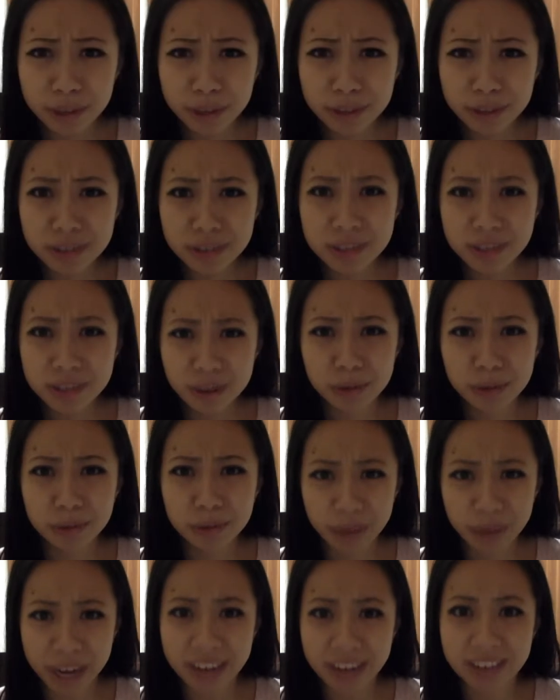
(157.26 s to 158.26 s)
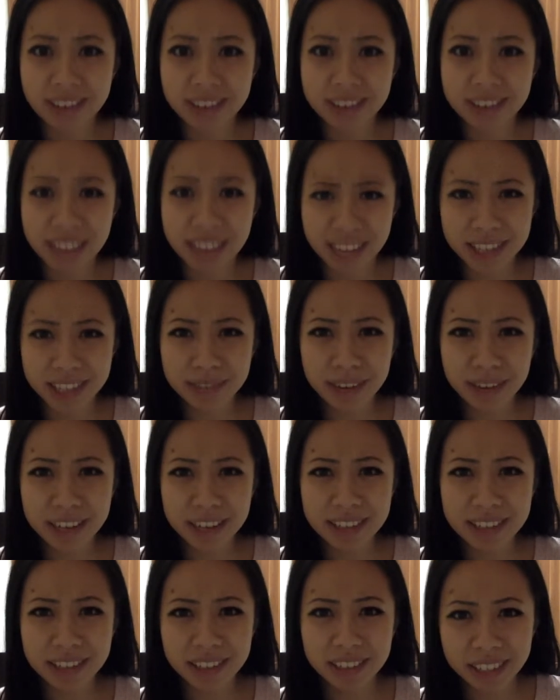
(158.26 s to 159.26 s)
those so great and satisfying
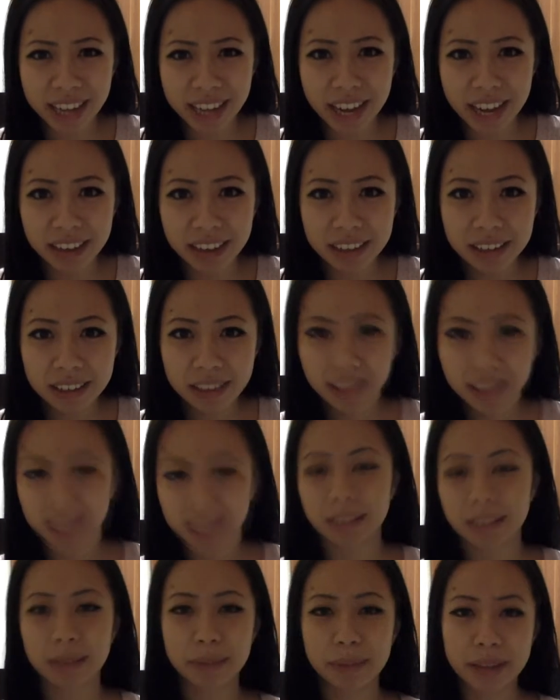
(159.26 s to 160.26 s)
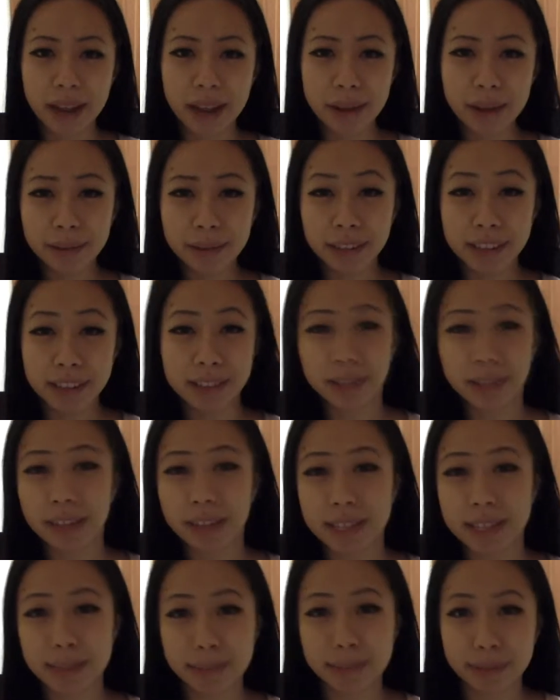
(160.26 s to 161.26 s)
to look at? But now, let's look
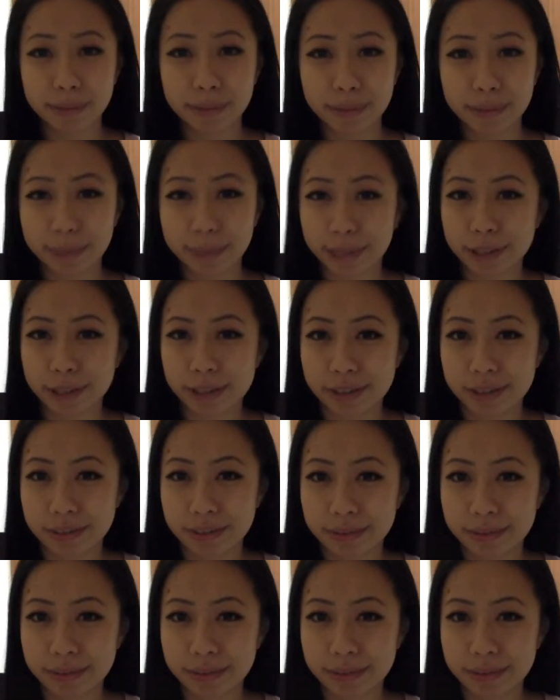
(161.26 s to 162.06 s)
at some different pictures.